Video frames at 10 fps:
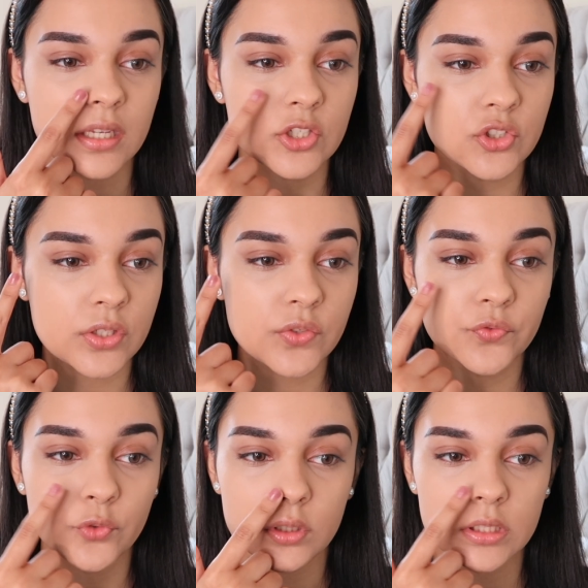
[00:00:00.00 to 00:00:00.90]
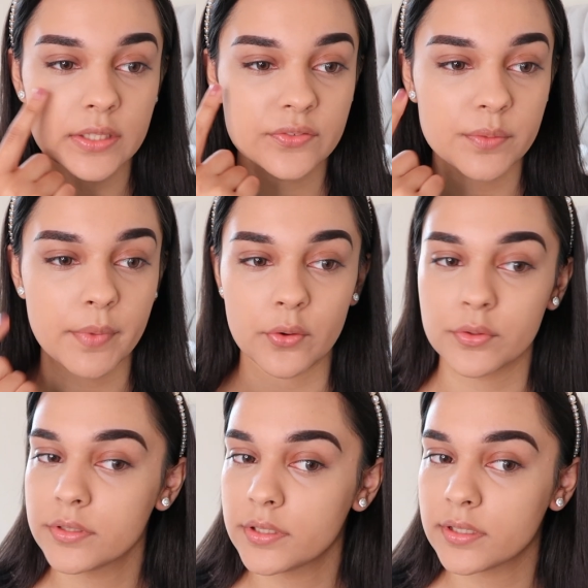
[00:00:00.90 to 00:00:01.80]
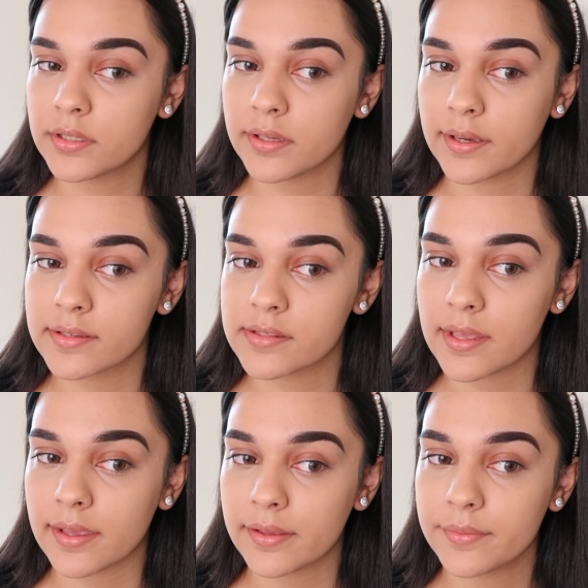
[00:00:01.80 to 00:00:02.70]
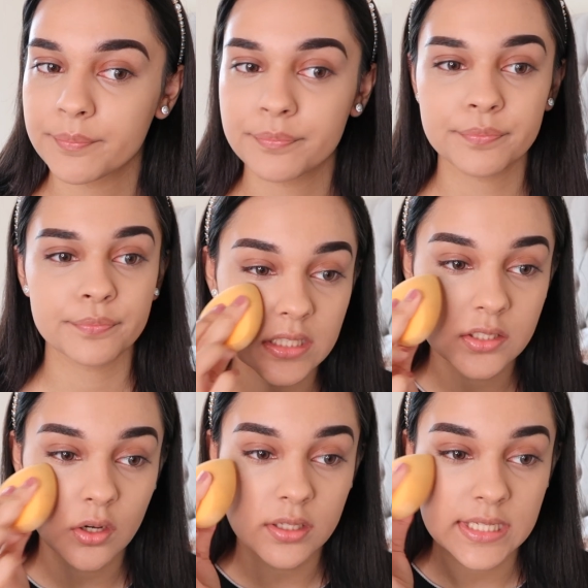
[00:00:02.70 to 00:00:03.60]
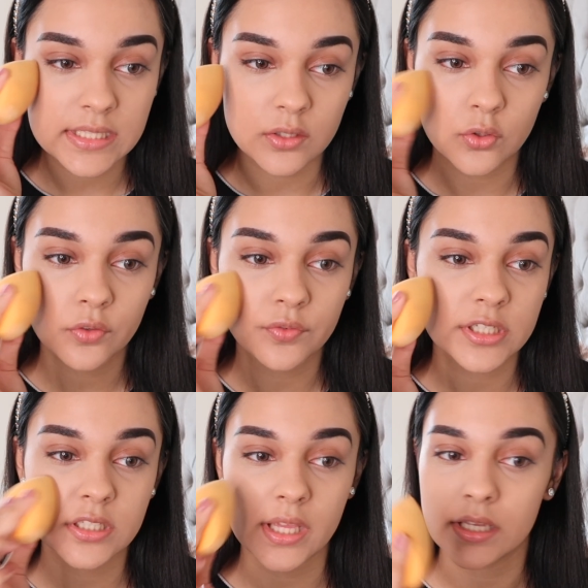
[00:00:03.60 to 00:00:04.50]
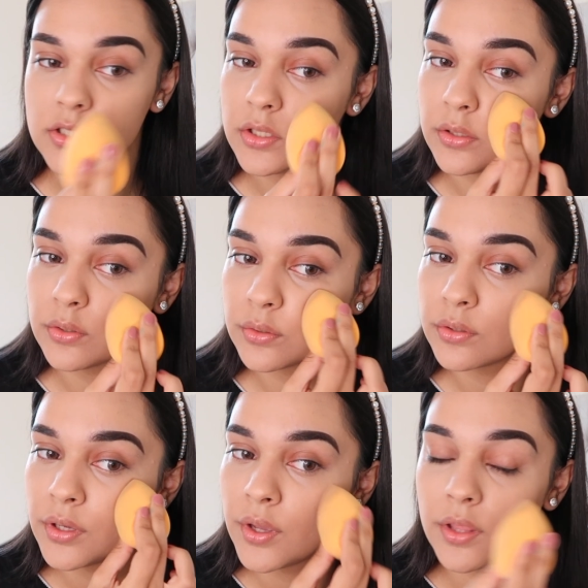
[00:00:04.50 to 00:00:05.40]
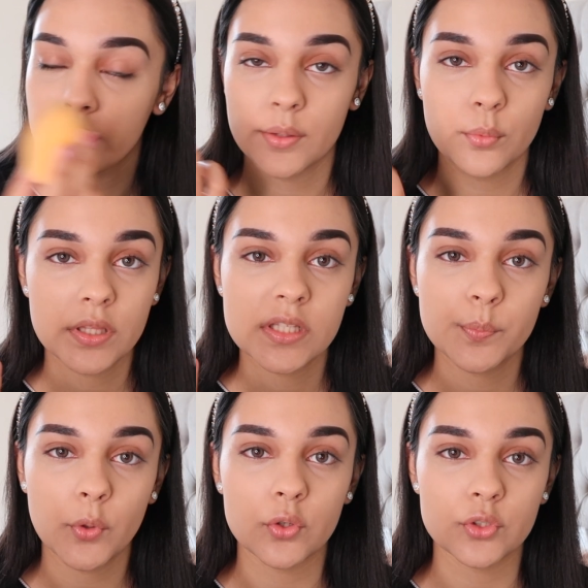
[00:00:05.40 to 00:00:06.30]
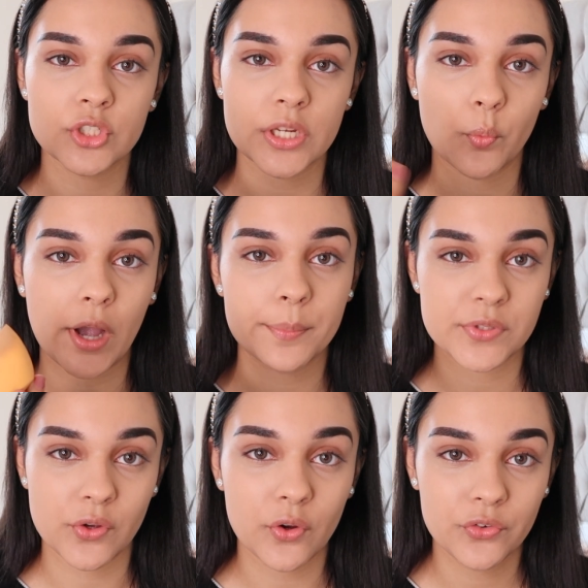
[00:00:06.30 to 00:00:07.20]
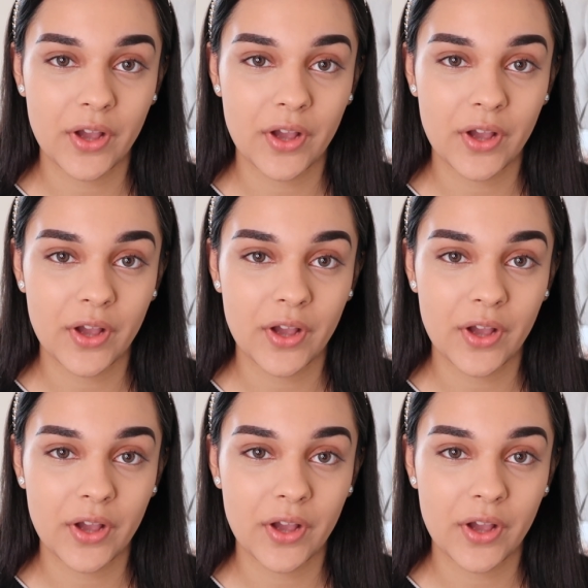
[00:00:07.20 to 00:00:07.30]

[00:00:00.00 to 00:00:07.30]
It's just fully lifting my under eyes there. It's got decent coverage there too, Like with a sponge, it wipes off